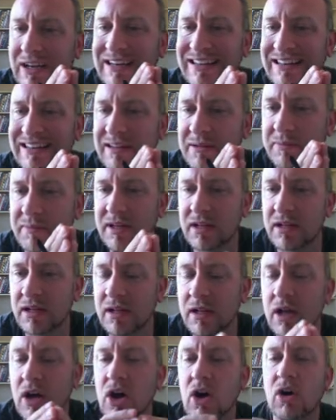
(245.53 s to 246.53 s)
in the
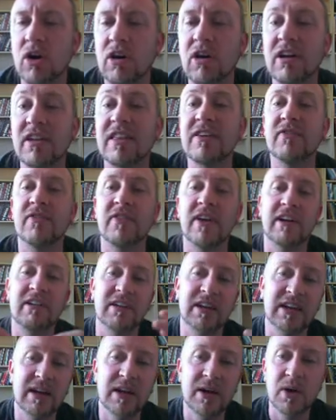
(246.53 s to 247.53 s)
middle? Or are they
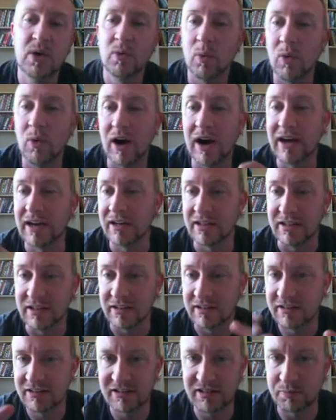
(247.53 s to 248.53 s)
very widely
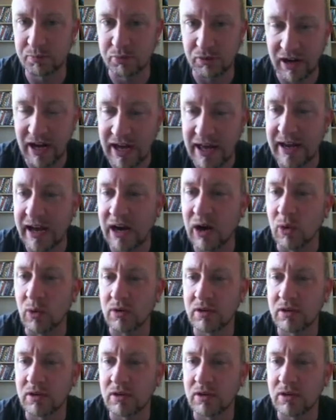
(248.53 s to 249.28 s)
spread out